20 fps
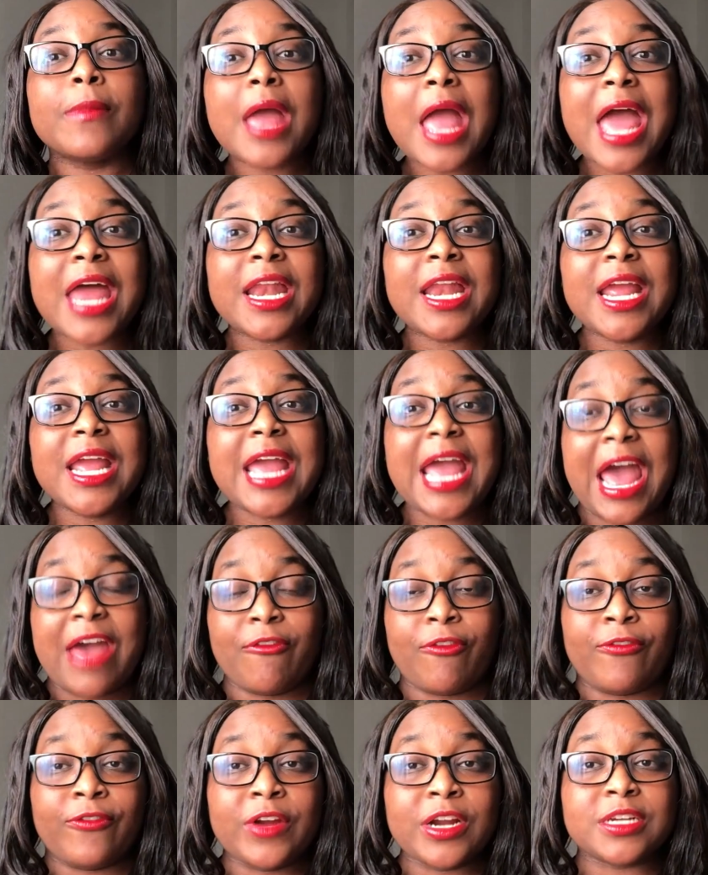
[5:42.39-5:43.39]
and
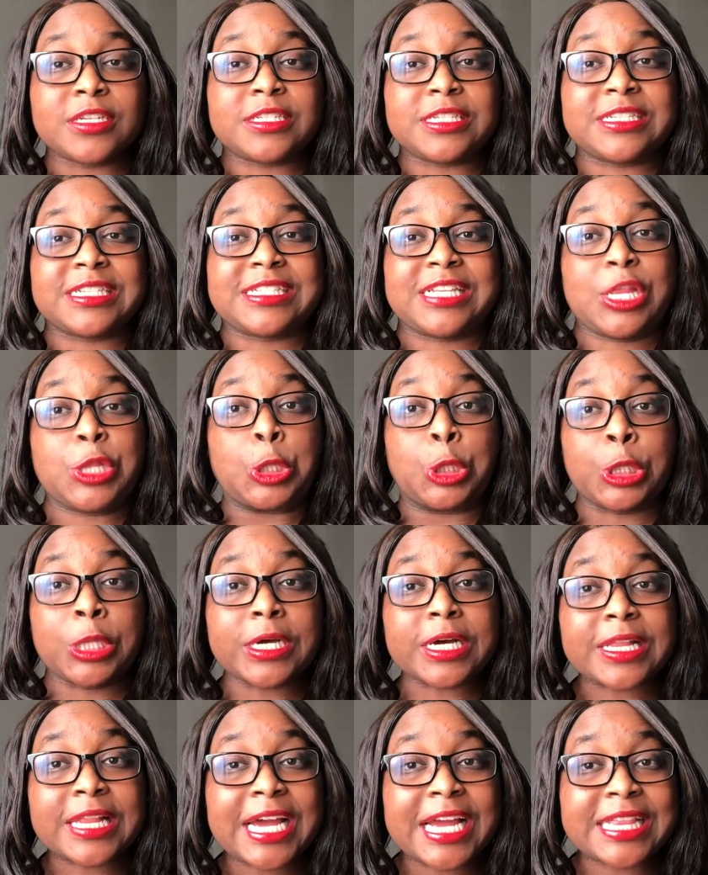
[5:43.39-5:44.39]
at first it doesn't
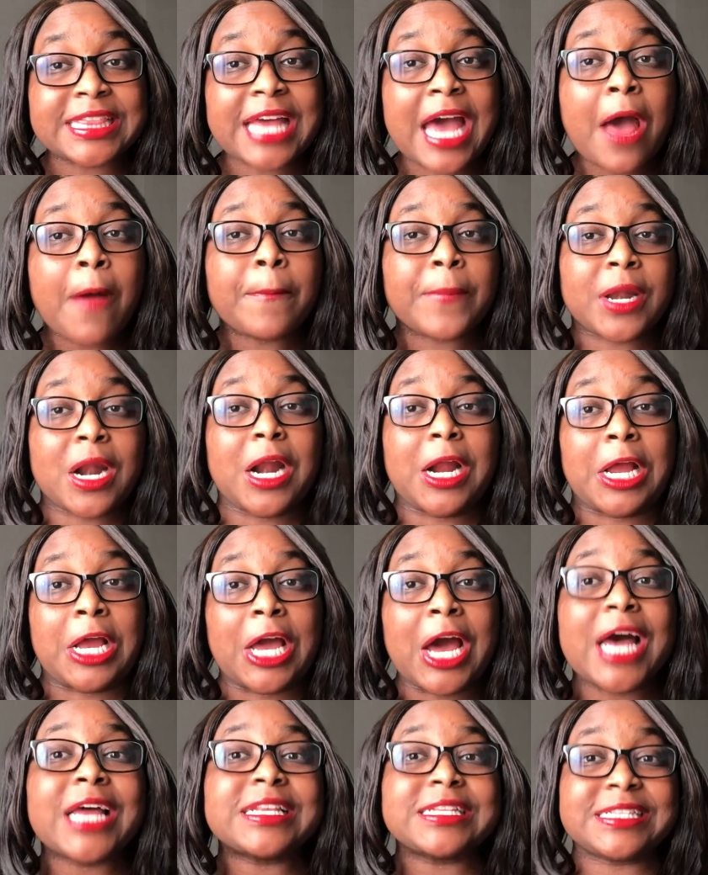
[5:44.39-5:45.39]
look like that but our
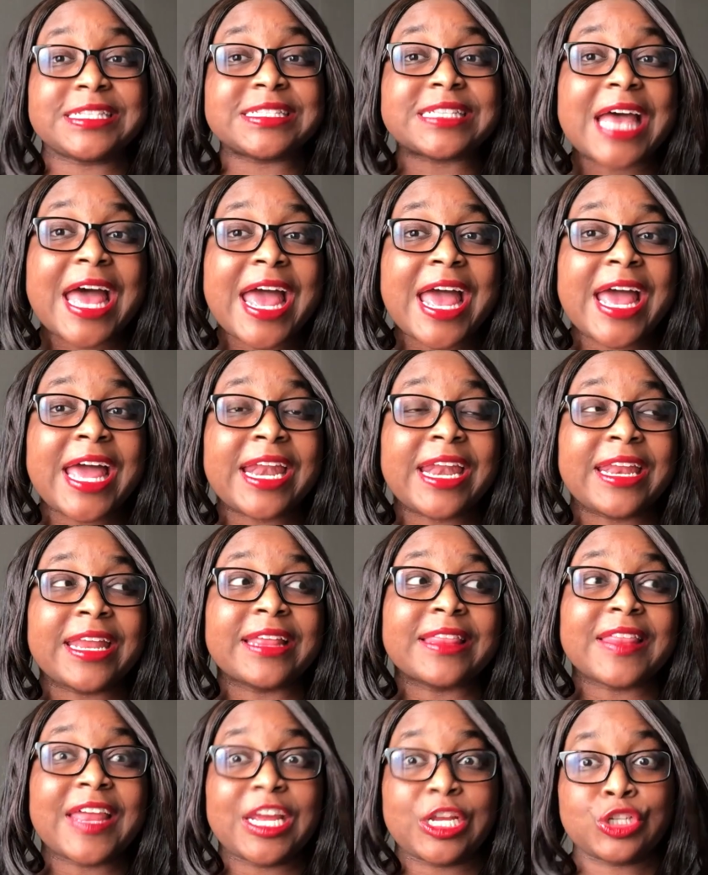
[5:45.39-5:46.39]
gut said
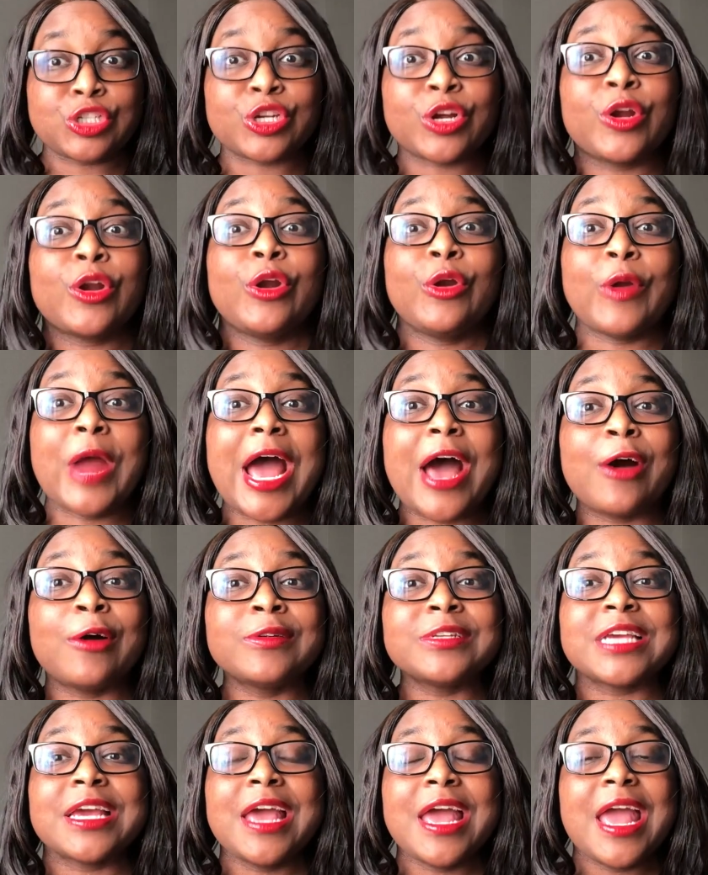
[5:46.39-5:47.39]
like turn
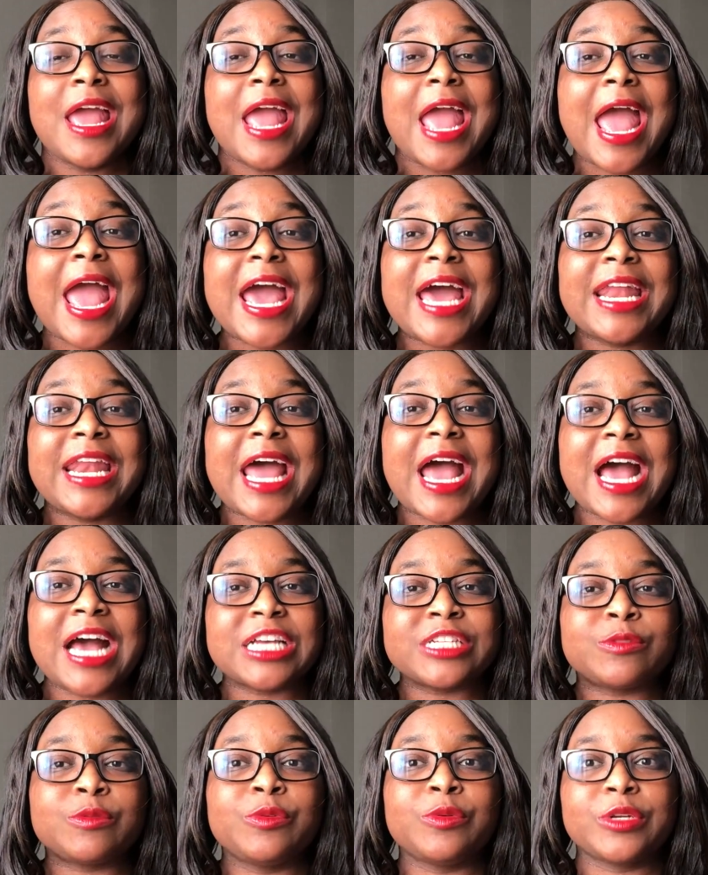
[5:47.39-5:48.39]
around and
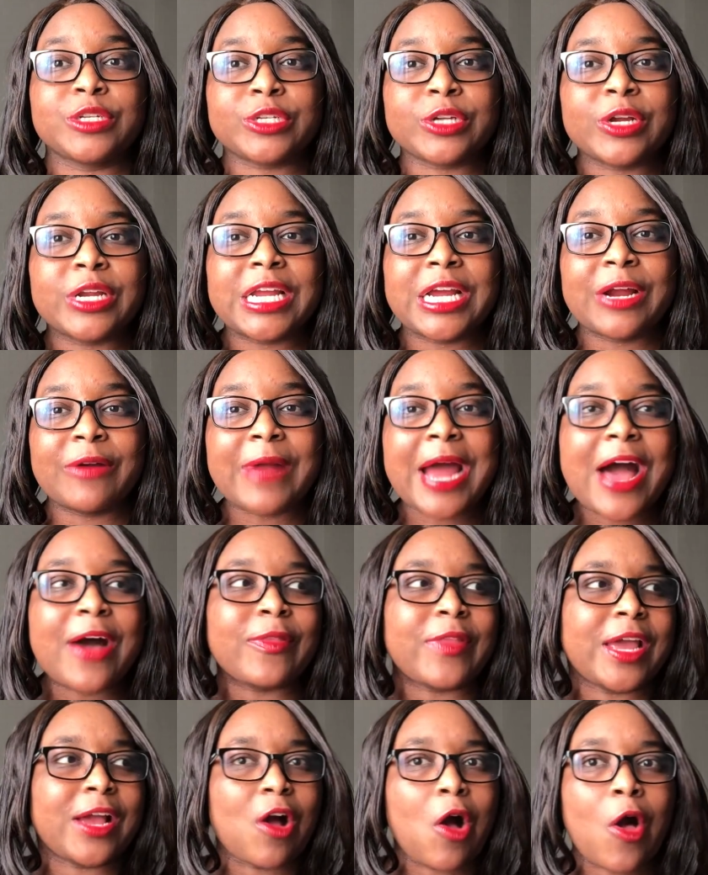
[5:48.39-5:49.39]
as we were turning
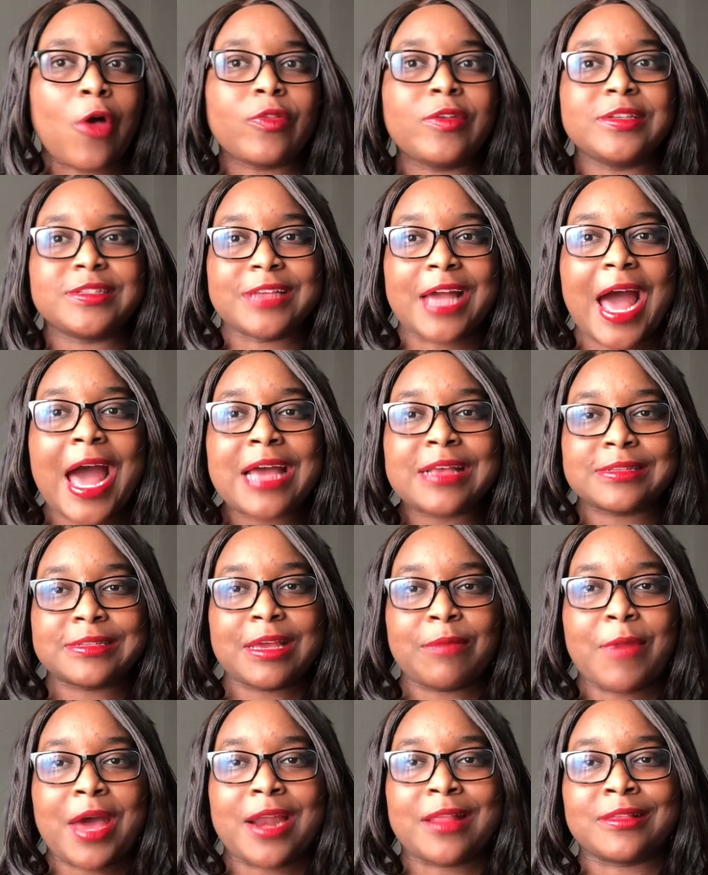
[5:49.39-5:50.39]
around like all these guys
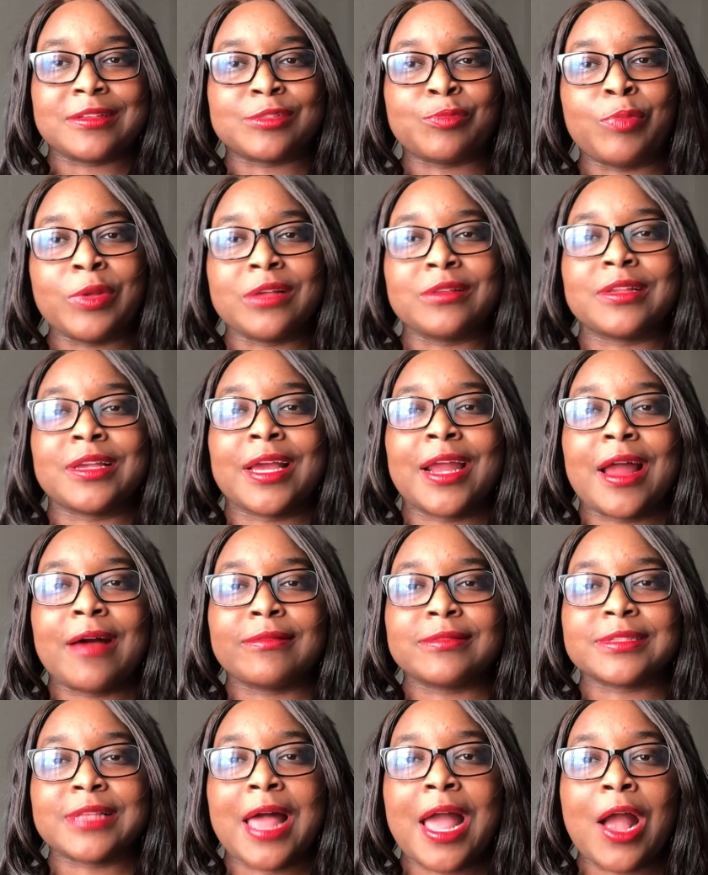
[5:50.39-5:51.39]
came out of this building and I
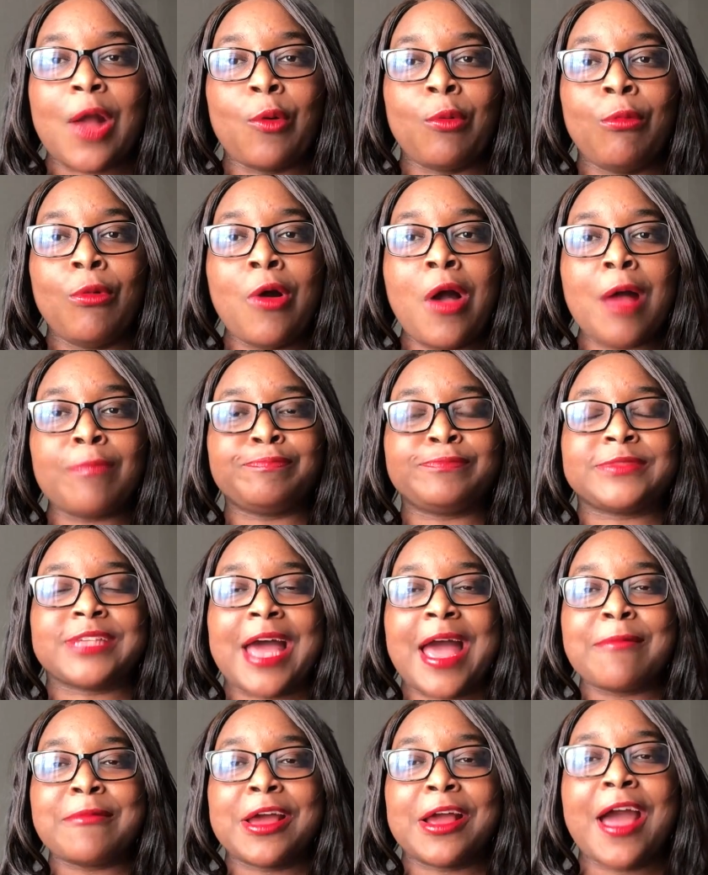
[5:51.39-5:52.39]
was like whoop
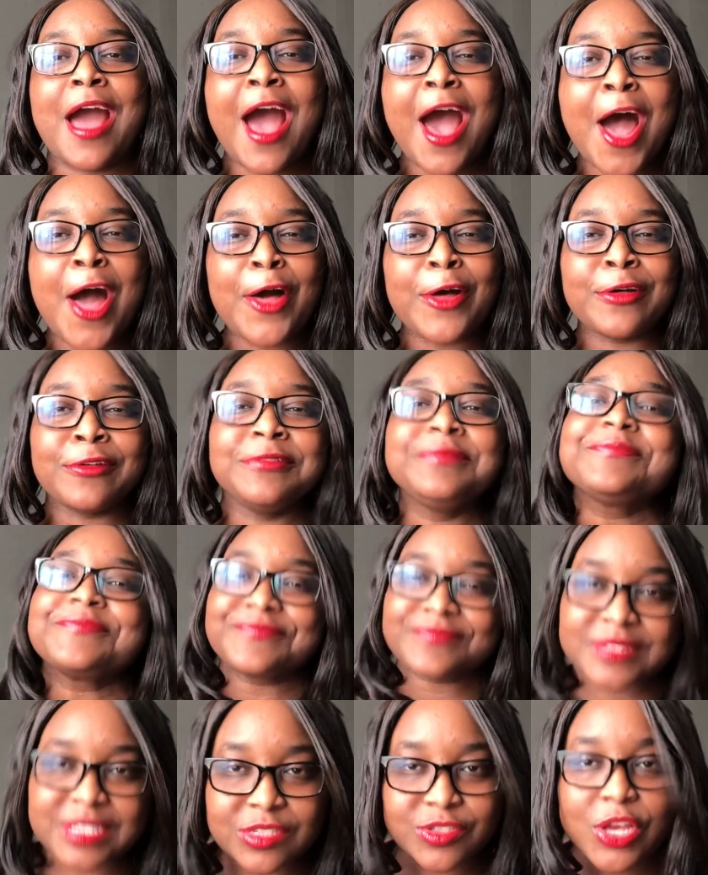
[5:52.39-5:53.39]
time to go
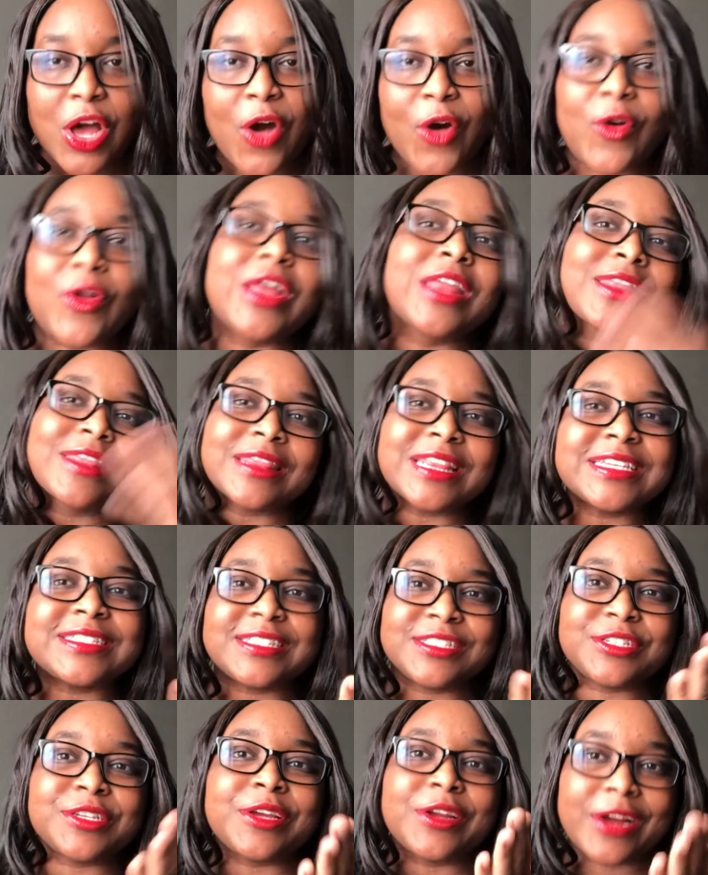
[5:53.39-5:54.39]
so
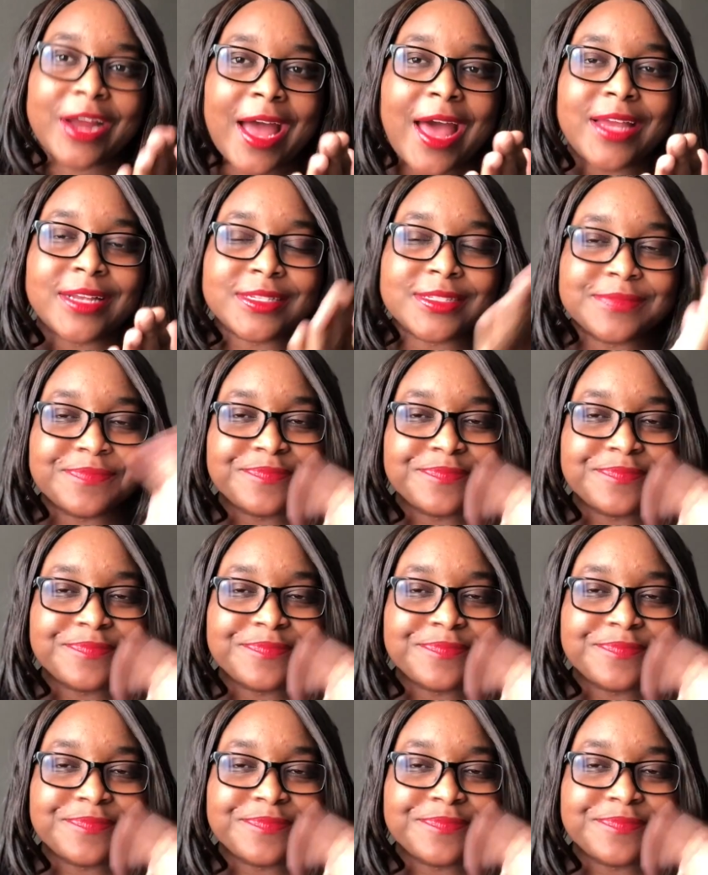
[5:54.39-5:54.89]
listen to your gut.